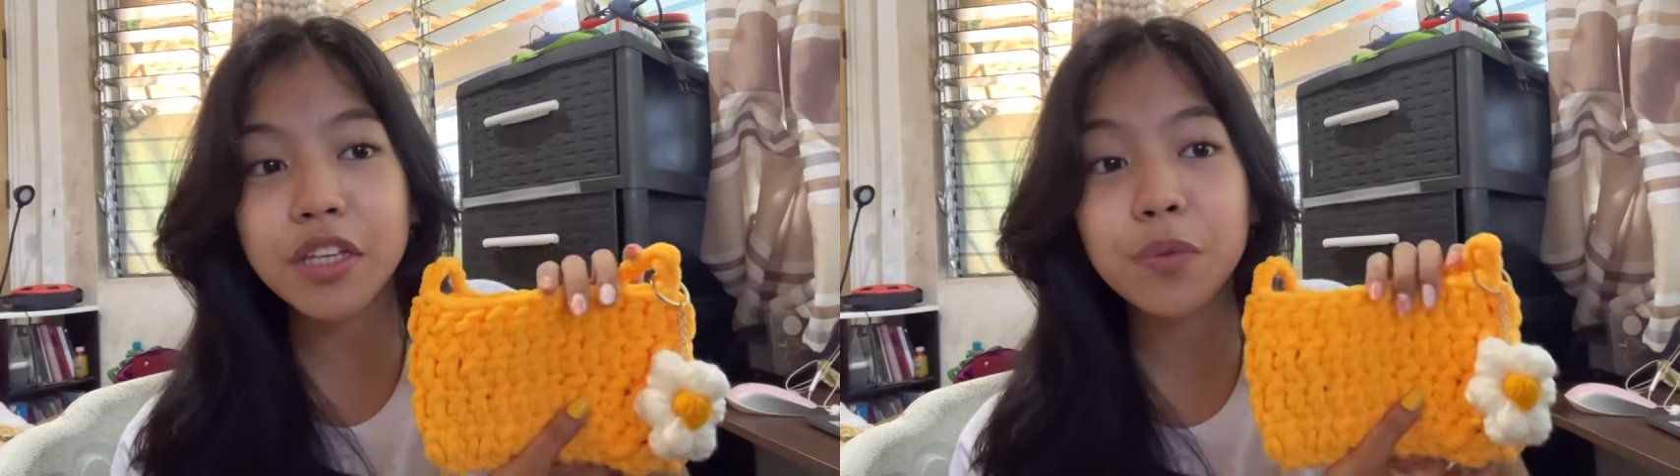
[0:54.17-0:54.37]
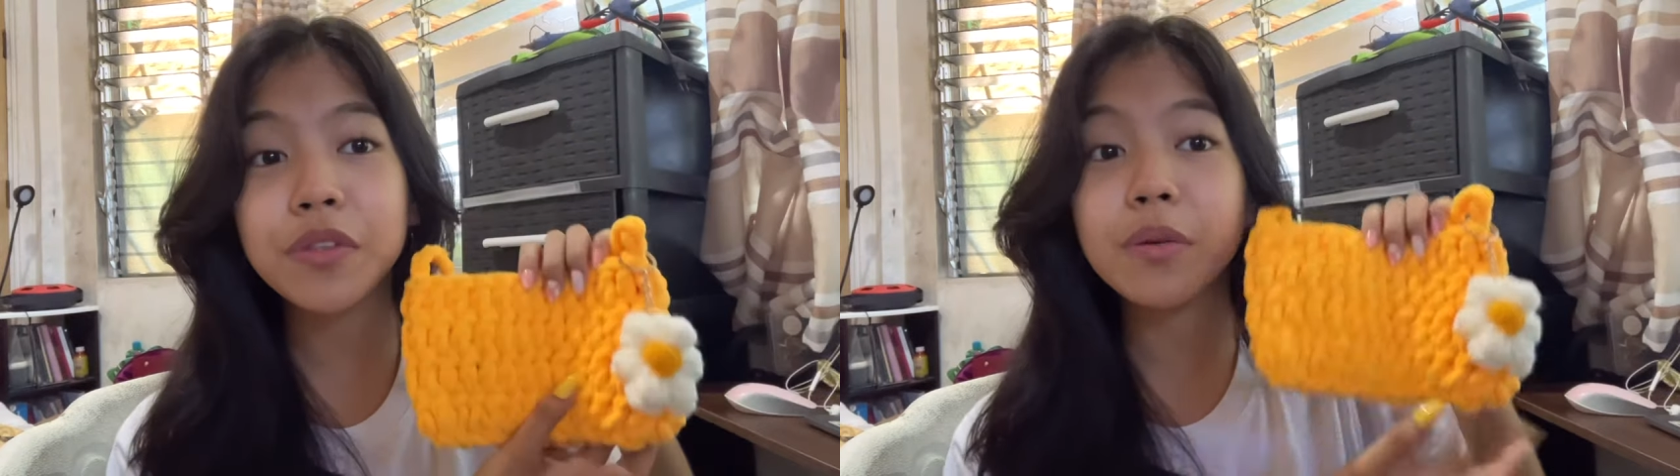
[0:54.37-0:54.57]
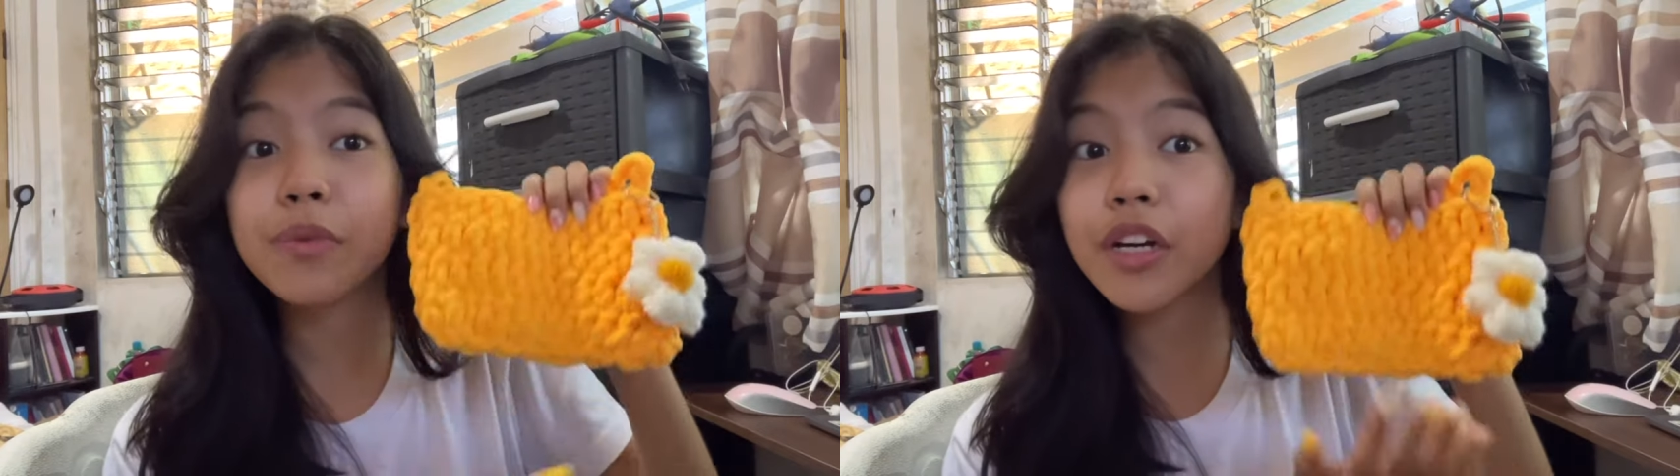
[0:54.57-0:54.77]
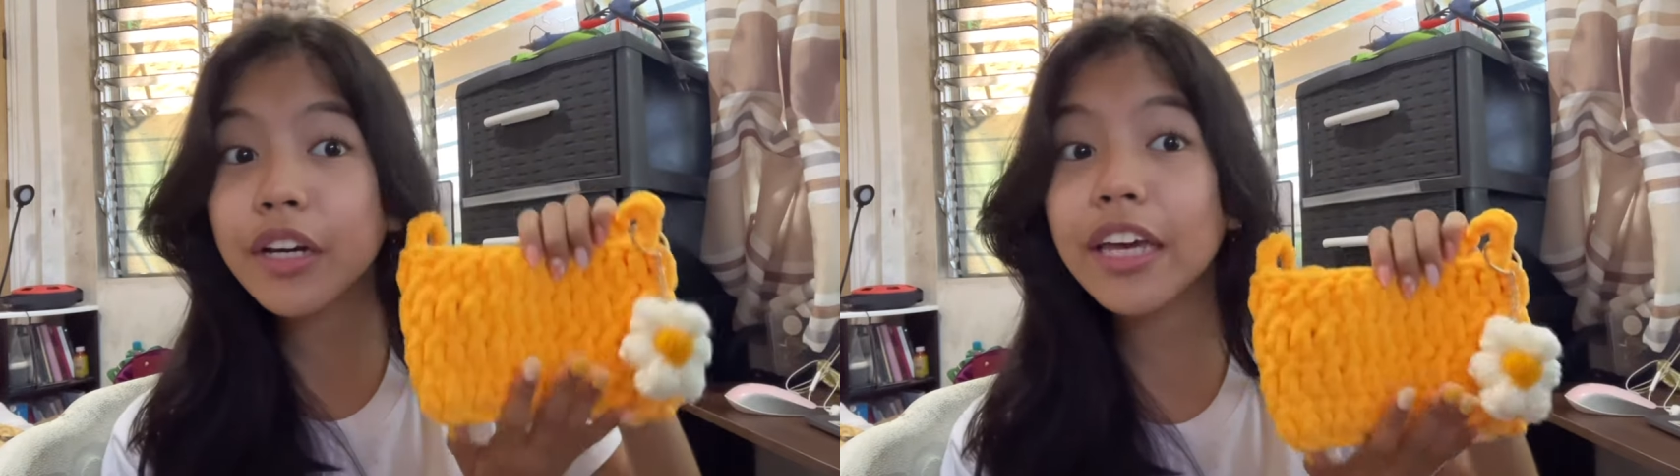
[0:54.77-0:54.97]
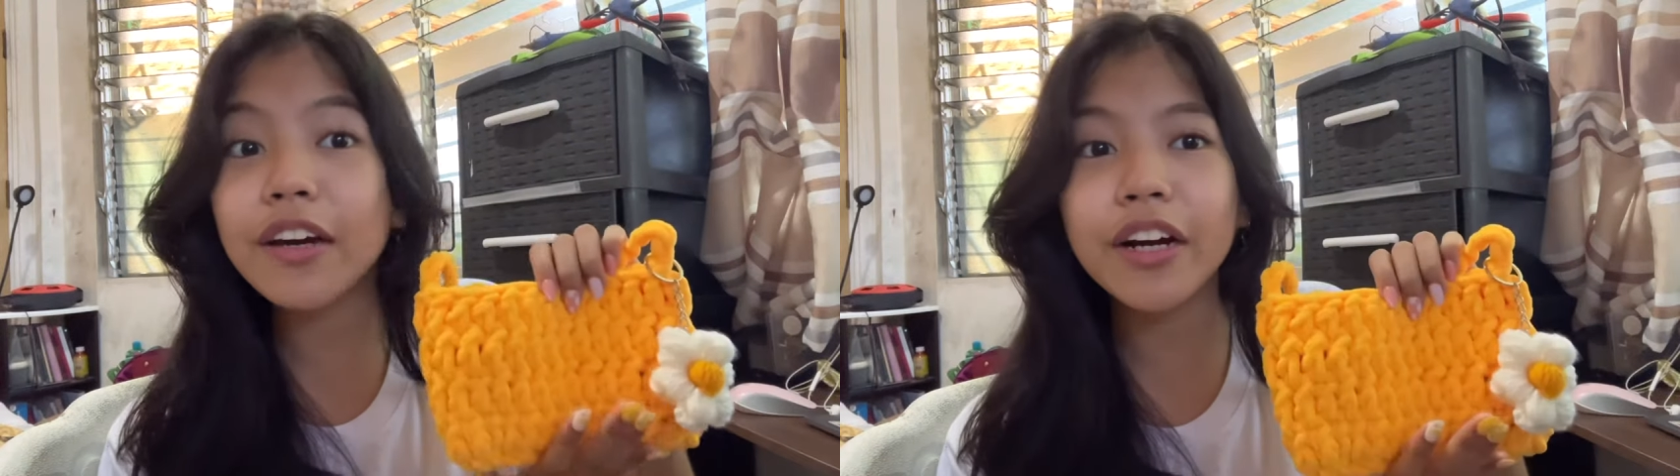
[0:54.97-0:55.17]
this with some
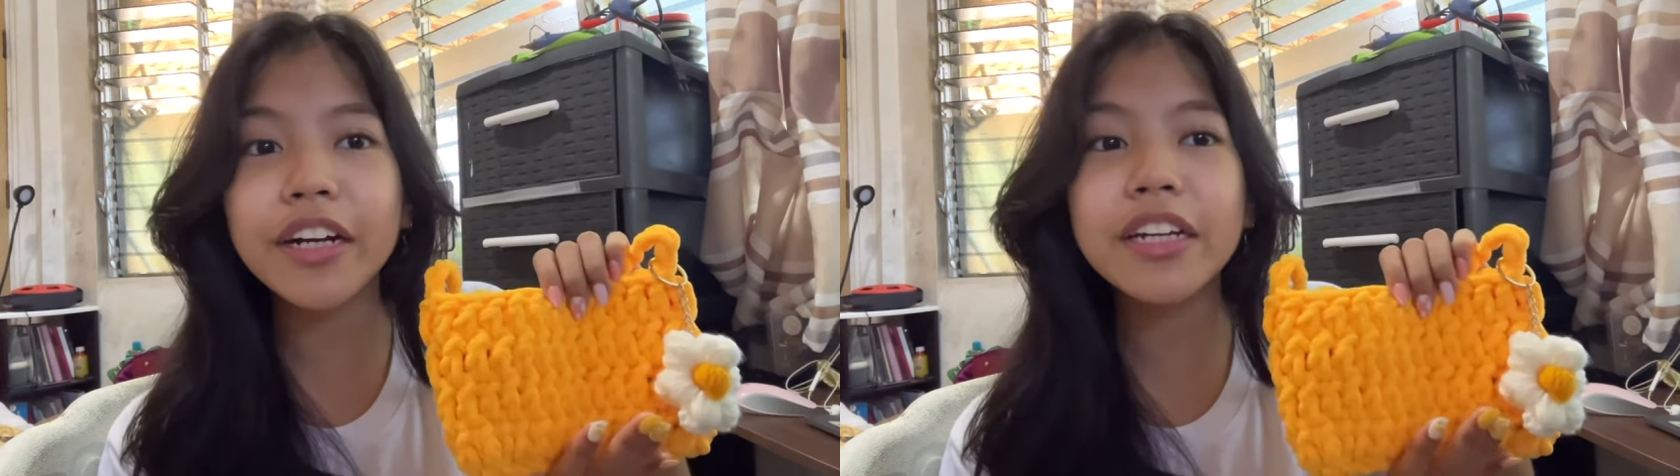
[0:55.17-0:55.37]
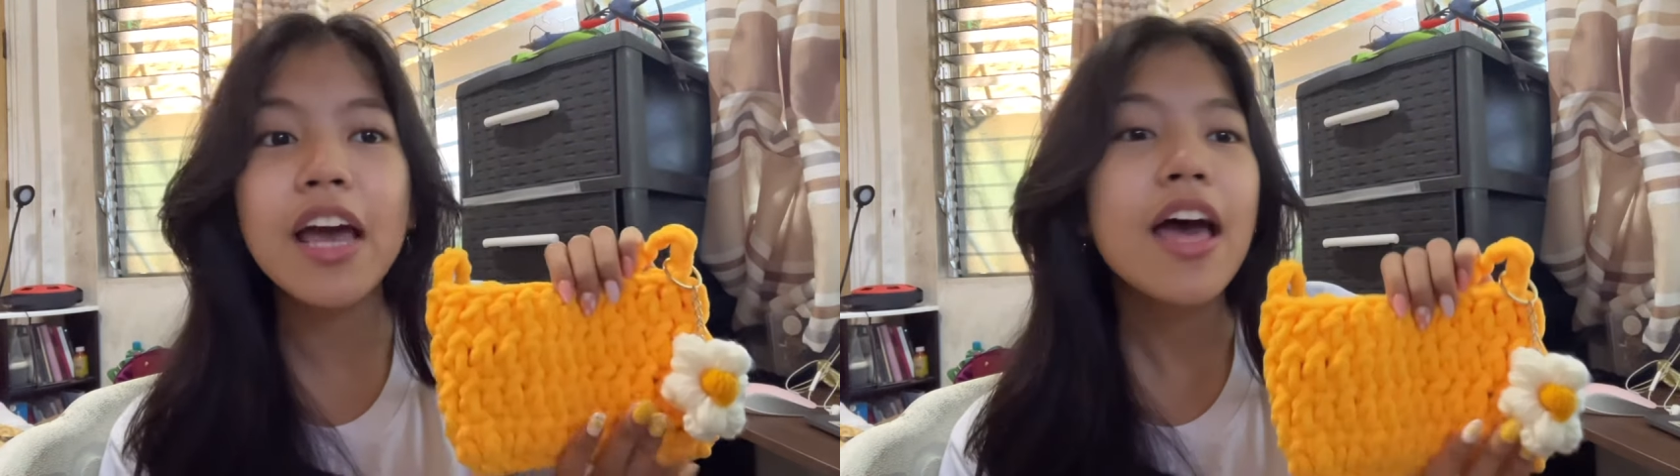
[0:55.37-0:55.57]
chunky yarn